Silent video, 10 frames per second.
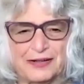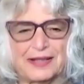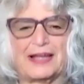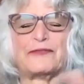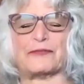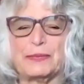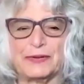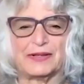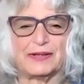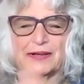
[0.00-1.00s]
have
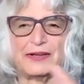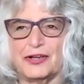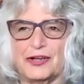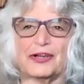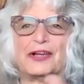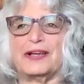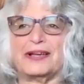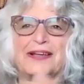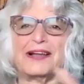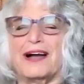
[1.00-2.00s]
people
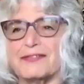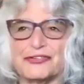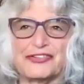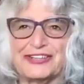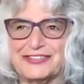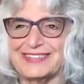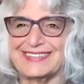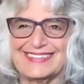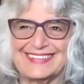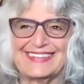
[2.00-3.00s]
in
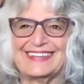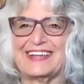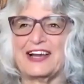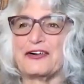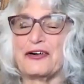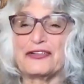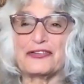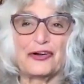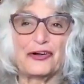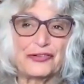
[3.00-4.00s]
conversation across
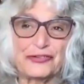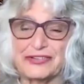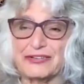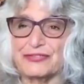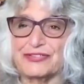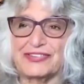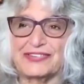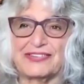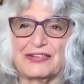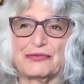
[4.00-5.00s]
all those
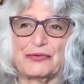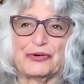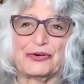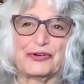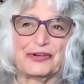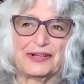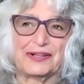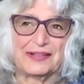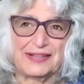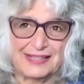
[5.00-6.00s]
differences
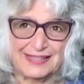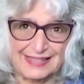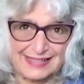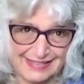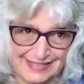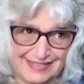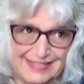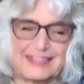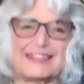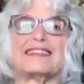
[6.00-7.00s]
that
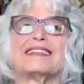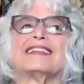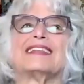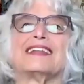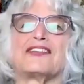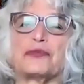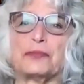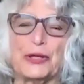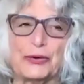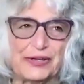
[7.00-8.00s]

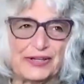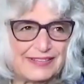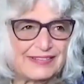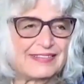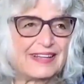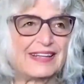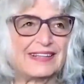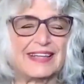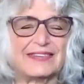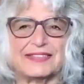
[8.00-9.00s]
exploded into
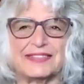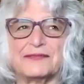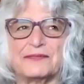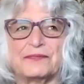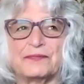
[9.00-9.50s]
9/11.